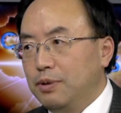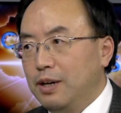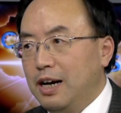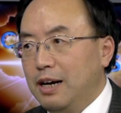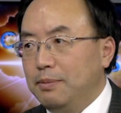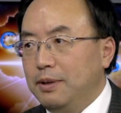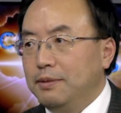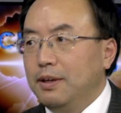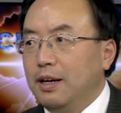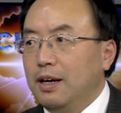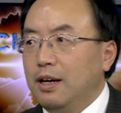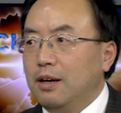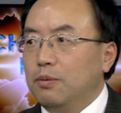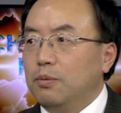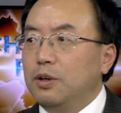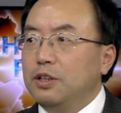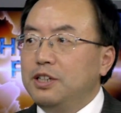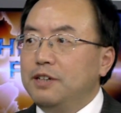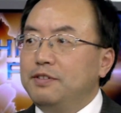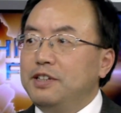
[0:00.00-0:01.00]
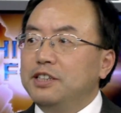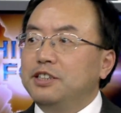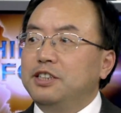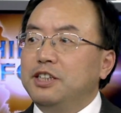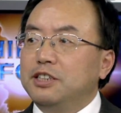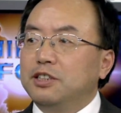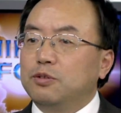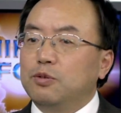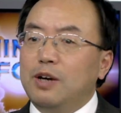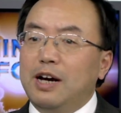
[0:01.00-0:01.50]
problem. What you just
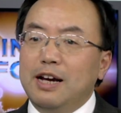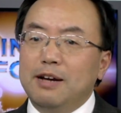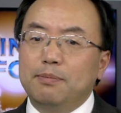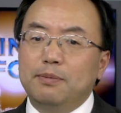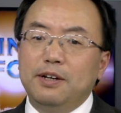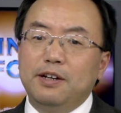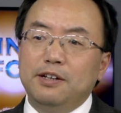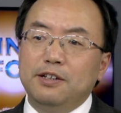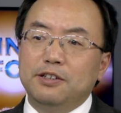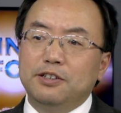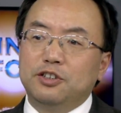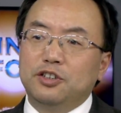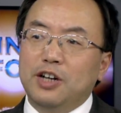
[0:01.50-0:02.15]
described is